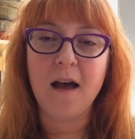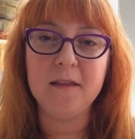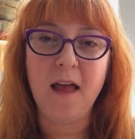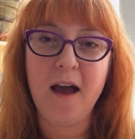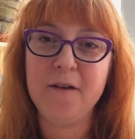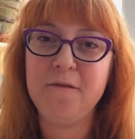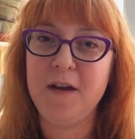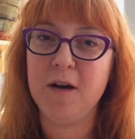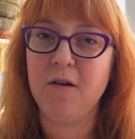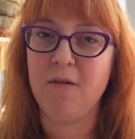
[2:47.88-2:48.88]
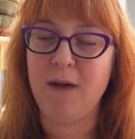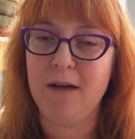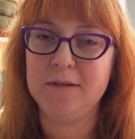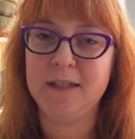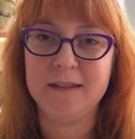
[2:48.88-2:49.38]
A lot of fear
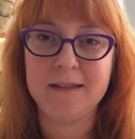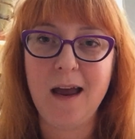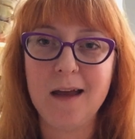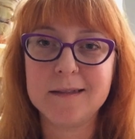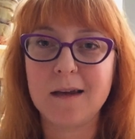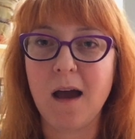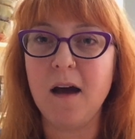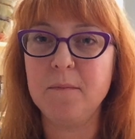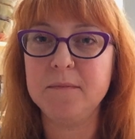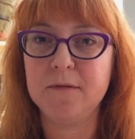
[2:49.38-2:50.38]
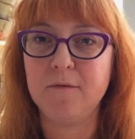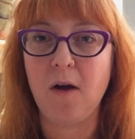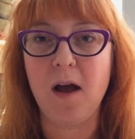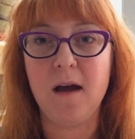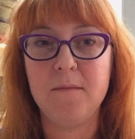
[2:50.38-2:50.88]
around success comes
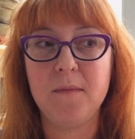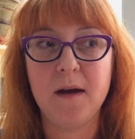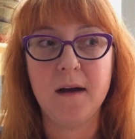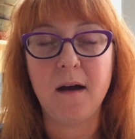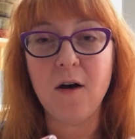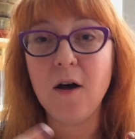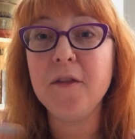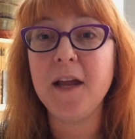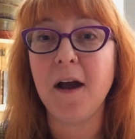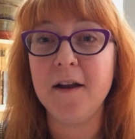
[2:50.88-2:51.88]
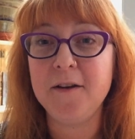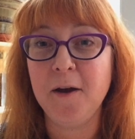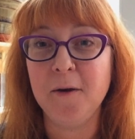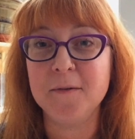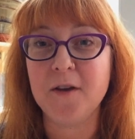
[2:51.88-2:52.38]
from all the
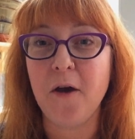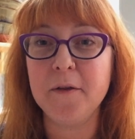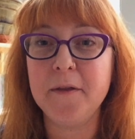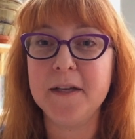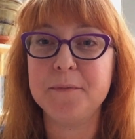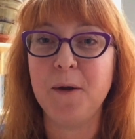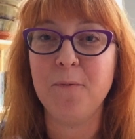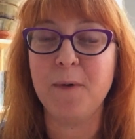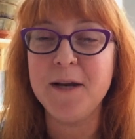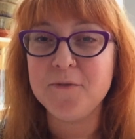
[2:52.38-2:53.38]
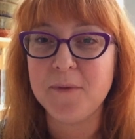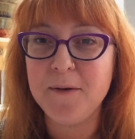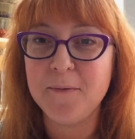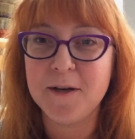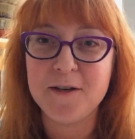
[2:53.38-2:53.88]
unknowns, all the things we wish we
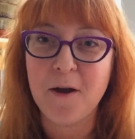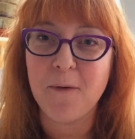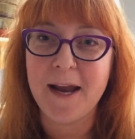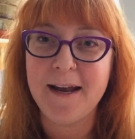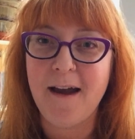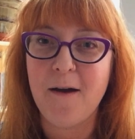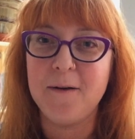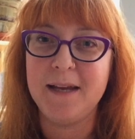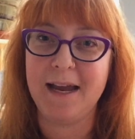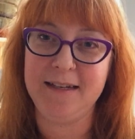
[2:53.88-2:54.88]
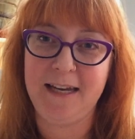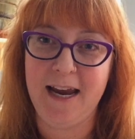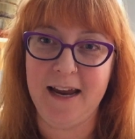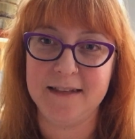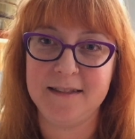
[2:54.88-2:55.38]
could know right now and
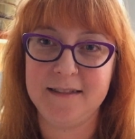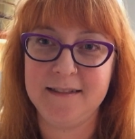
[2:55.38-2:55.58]
can't.